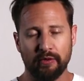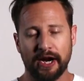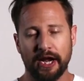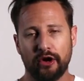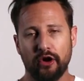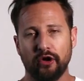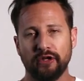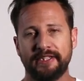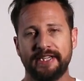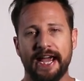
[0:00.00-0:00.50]
what I
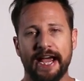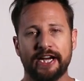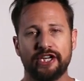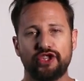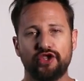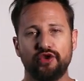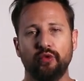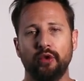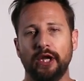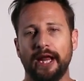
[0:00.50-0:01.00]
call
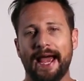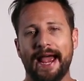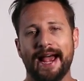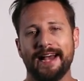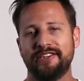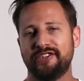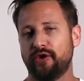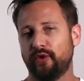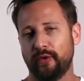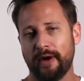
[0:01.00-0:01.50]
textual
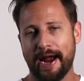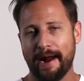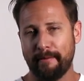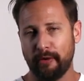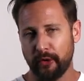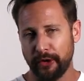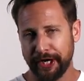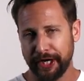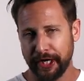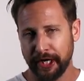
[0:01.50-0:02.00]
ass
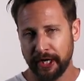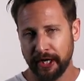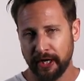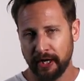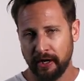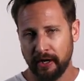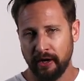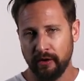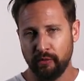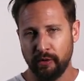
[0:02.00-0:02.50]
grabbery.
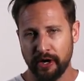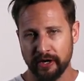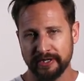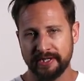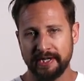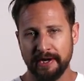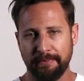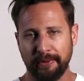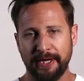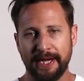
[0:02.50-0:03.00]
We are
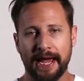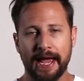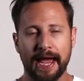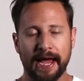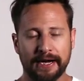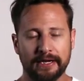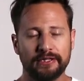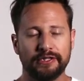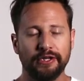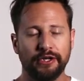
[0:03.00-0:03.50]
simply
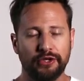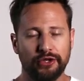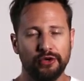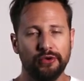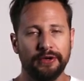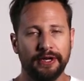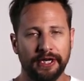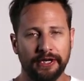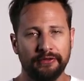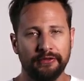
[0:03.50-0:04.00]

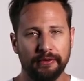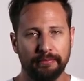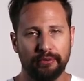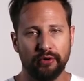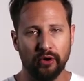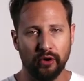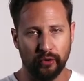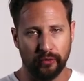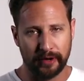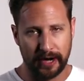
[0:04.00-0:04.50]
executing the
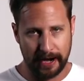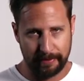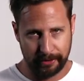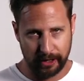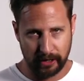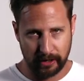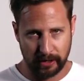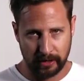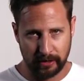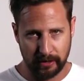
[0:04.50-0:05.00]
program
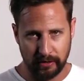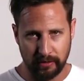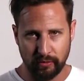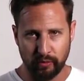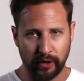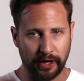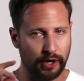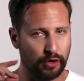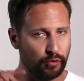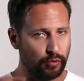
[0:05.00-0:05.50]
here.
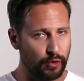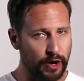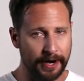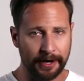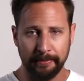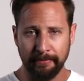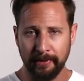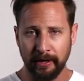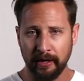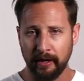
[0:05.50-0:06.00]
We're going to run
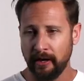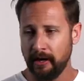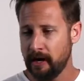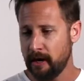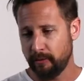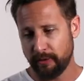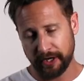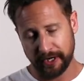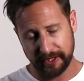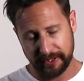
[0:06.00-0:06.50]
them,
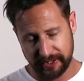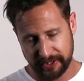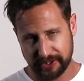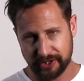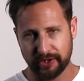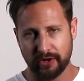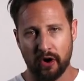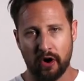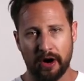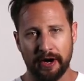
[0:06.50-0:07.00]
and we're going to
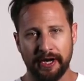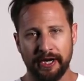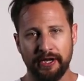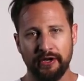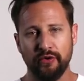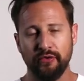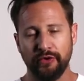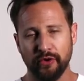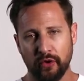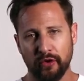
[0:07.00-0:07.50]
discard any
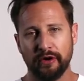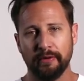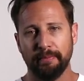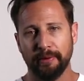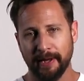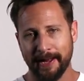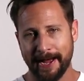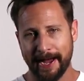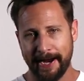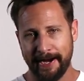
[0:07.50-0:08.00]
who don't
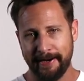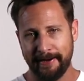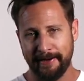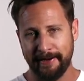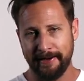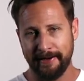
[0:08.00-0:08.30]
comply.